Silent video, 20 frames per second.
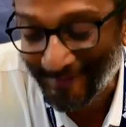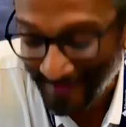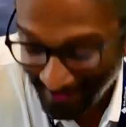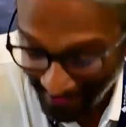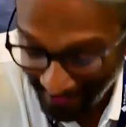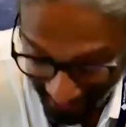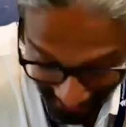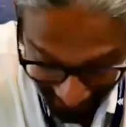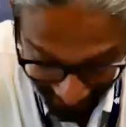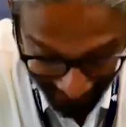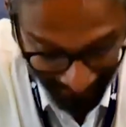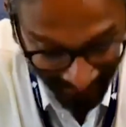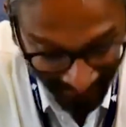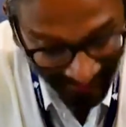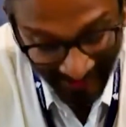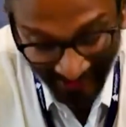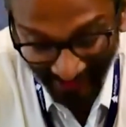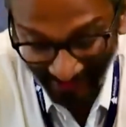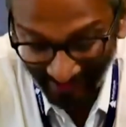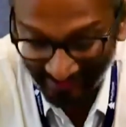Huh.
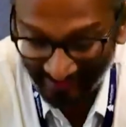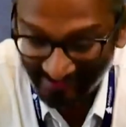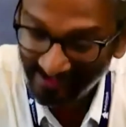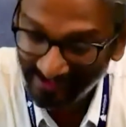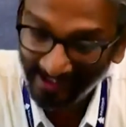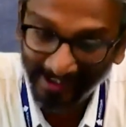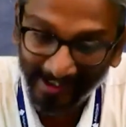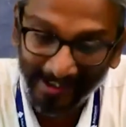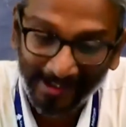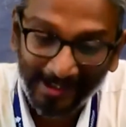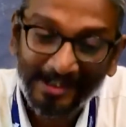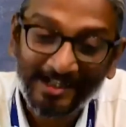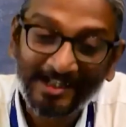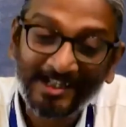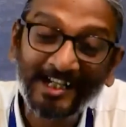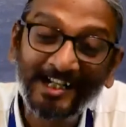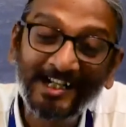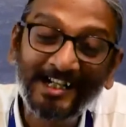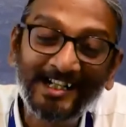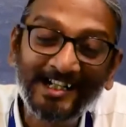
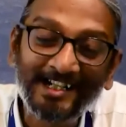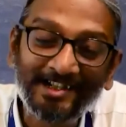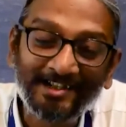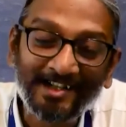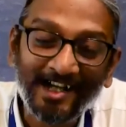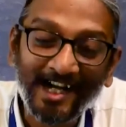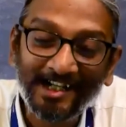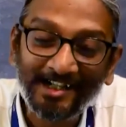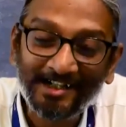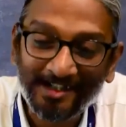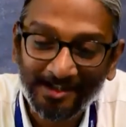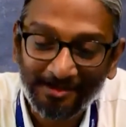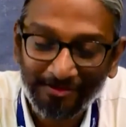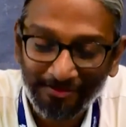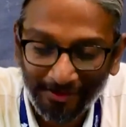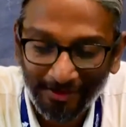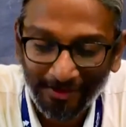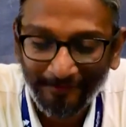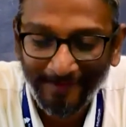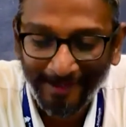Sir, distractions,
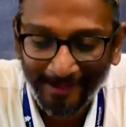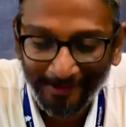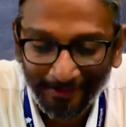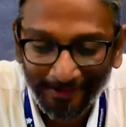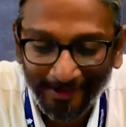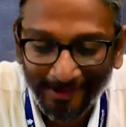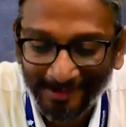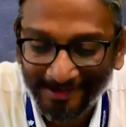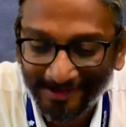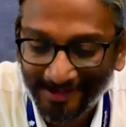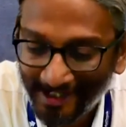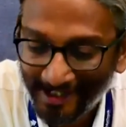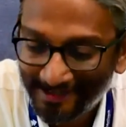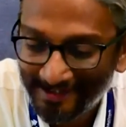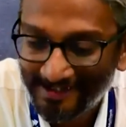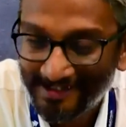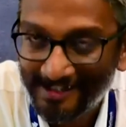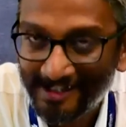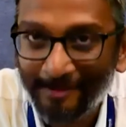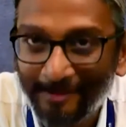you know, when do
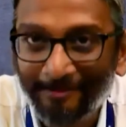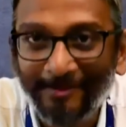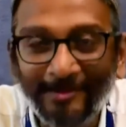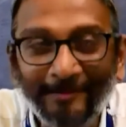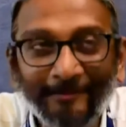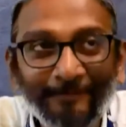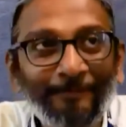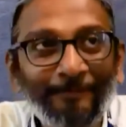distractions happen?